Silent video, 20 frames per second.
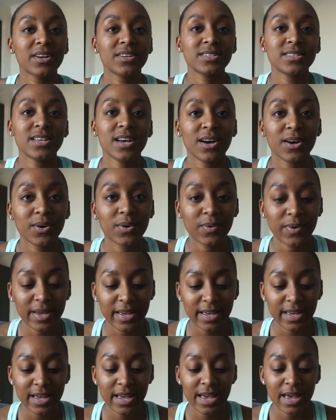
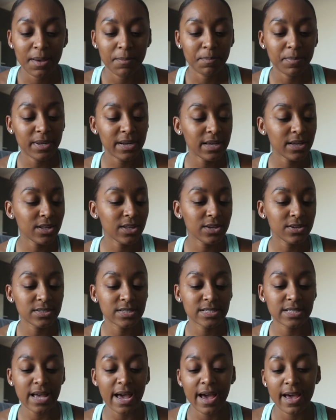So bidding
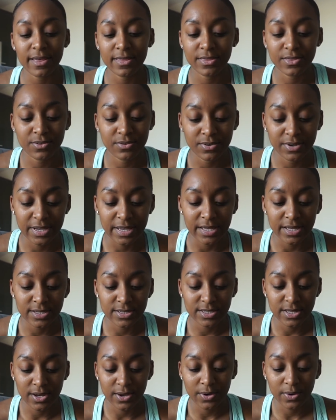closes at 3,
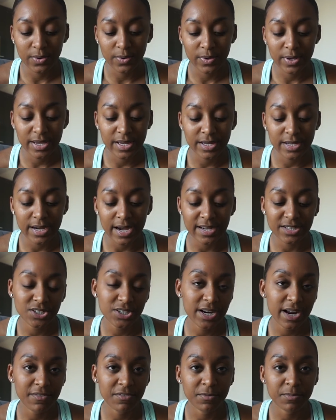so I
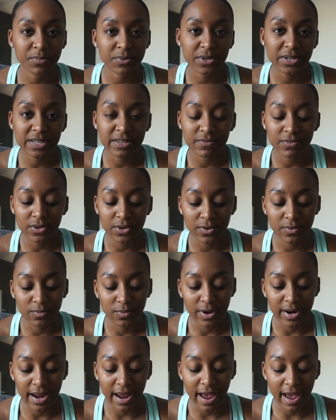should have a preview of
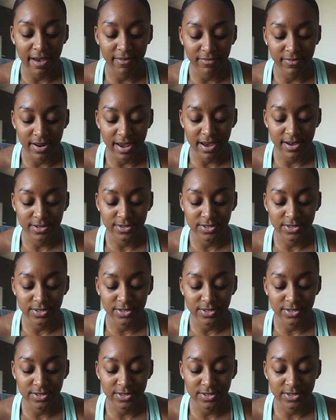what I have now,